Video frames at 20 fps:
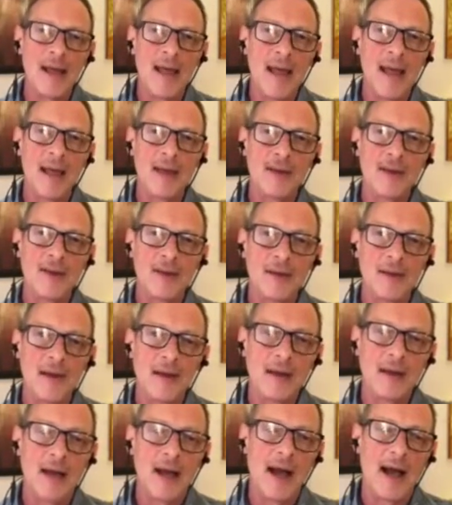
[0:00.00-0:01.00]
And
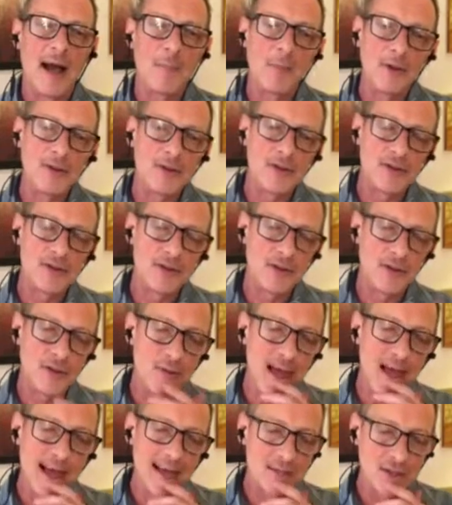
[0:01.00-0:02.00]
I want to
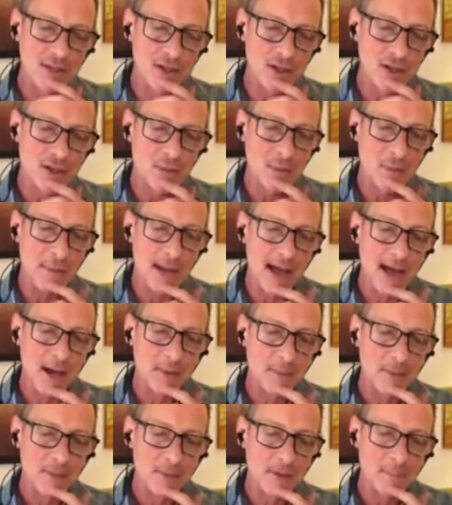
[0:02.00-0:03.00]
ask you
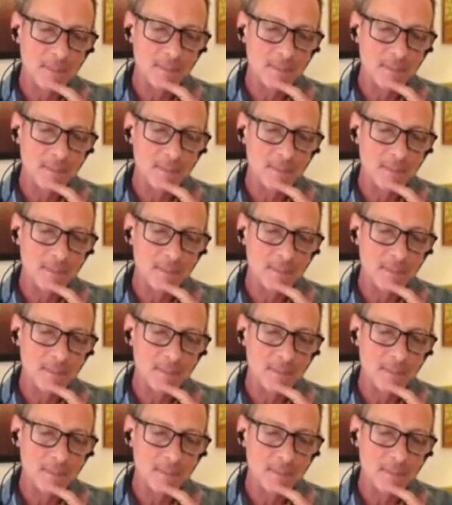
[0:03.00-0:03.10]
about